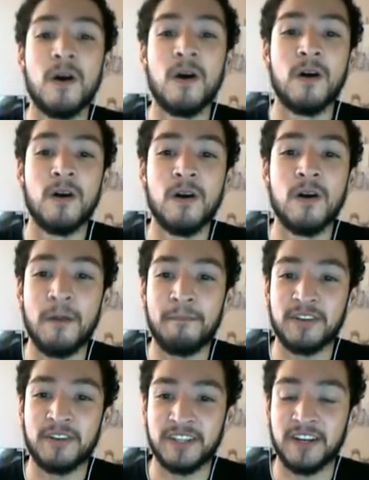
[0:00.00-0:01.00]
ooh, I
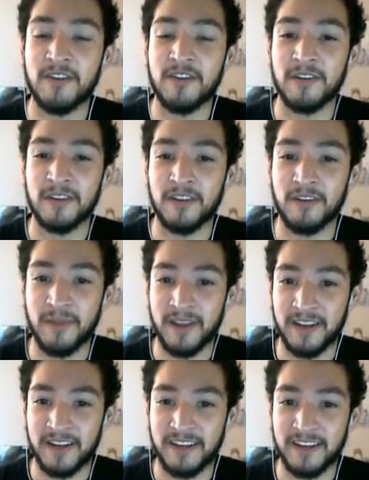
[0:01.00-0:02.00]
pushed it over a little bit
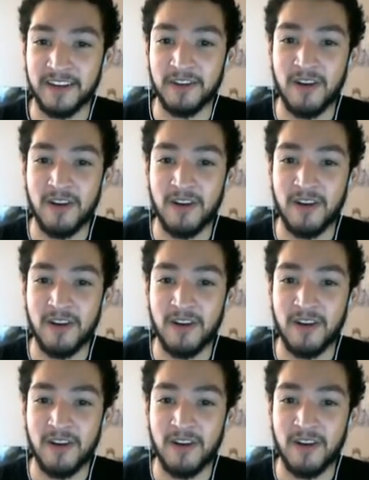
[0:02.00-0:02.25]
and it didn't go